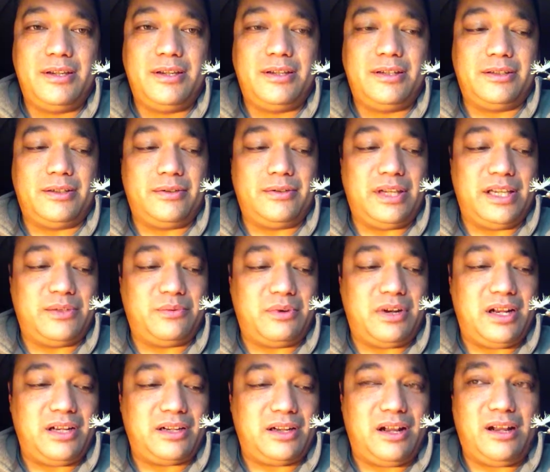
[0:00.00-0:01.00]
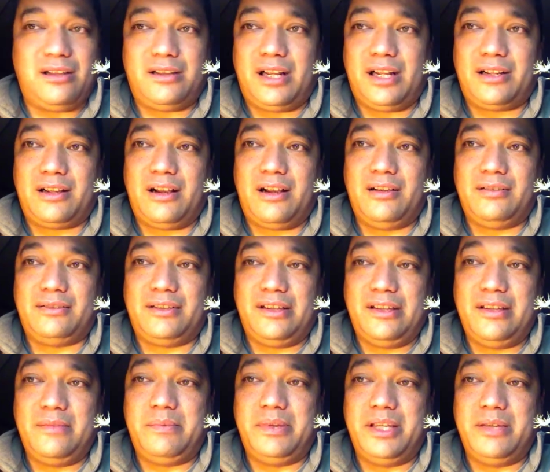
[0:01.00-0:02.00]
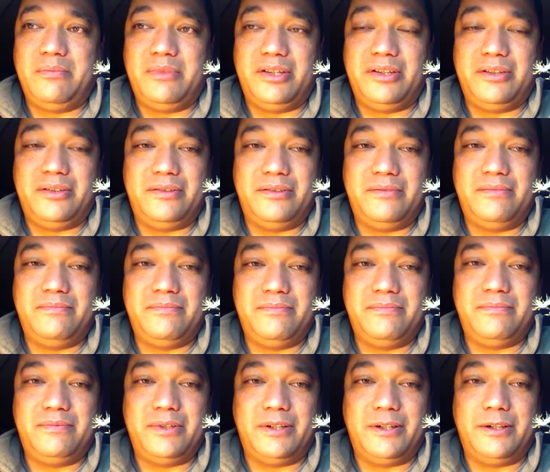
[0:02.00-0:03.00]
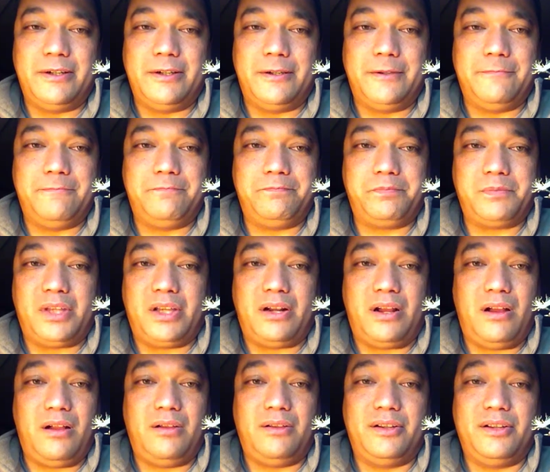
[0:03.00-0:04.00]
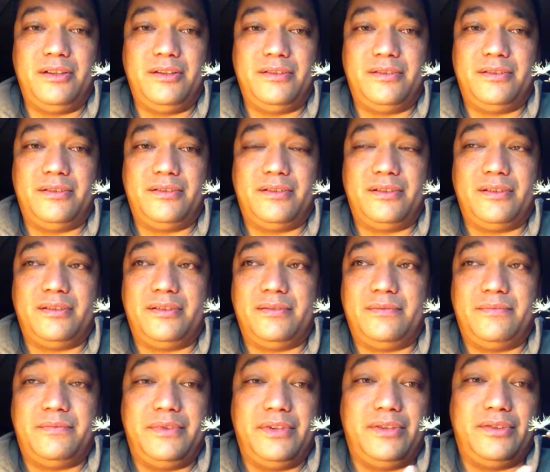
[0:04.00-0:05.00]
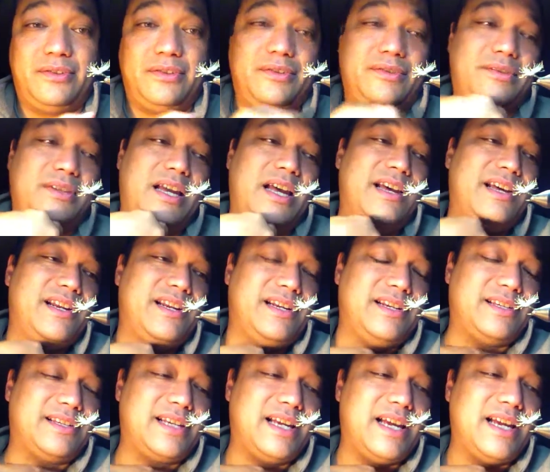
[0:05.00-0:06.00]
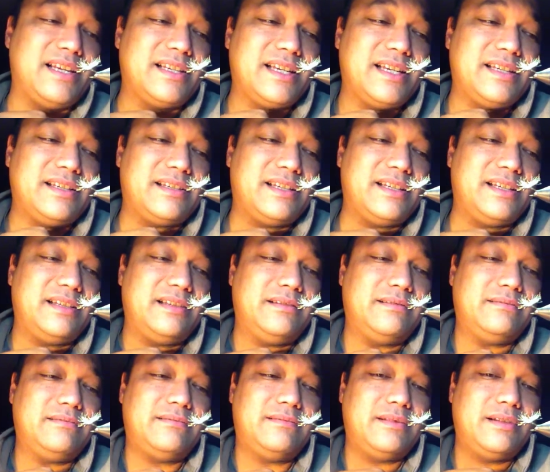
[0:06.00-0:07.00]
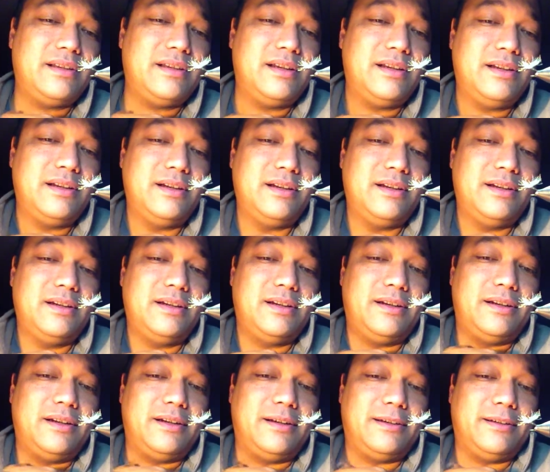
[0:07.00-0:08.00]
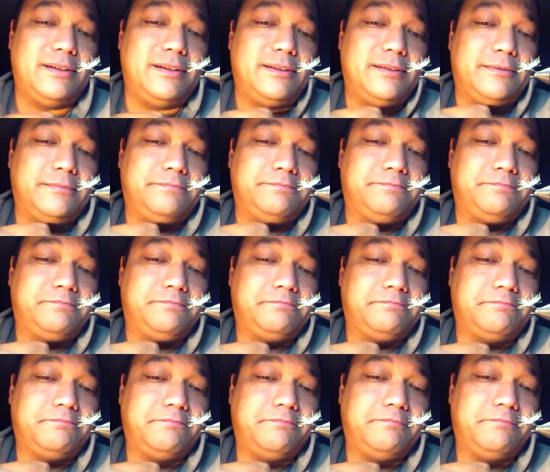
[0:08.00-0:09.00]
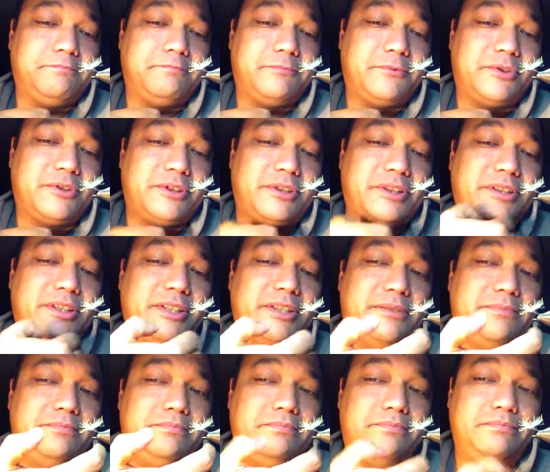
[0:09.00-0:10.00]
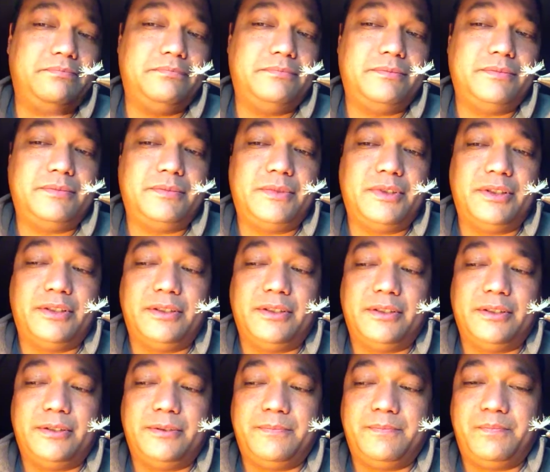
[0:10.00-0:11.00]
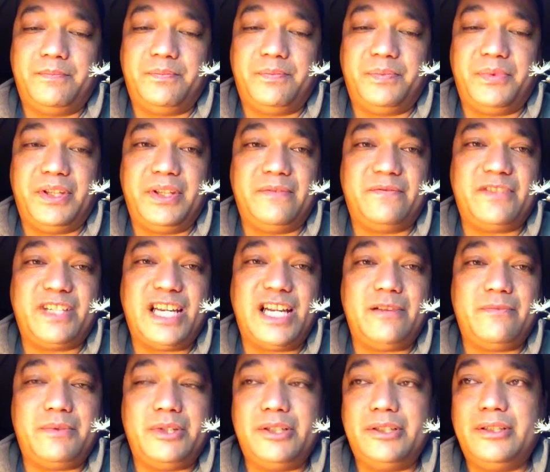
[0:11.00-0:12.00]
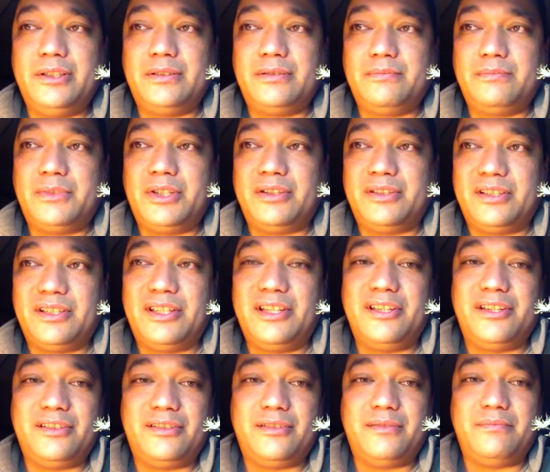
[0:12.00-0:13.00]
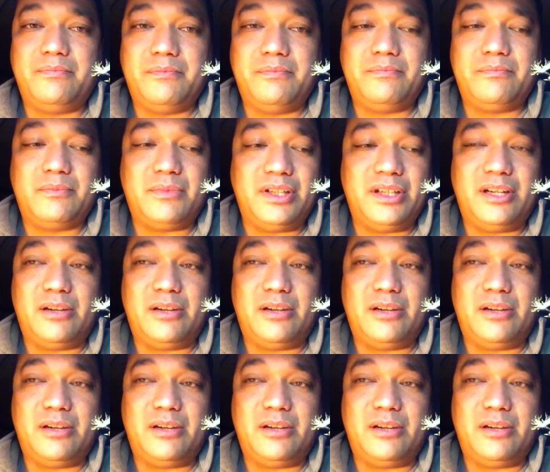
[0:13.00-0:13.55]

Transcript: so that's what I call it. I call it the EP midge, and all it is this is tied in a size 18 uh, scud nymph type hook because it is an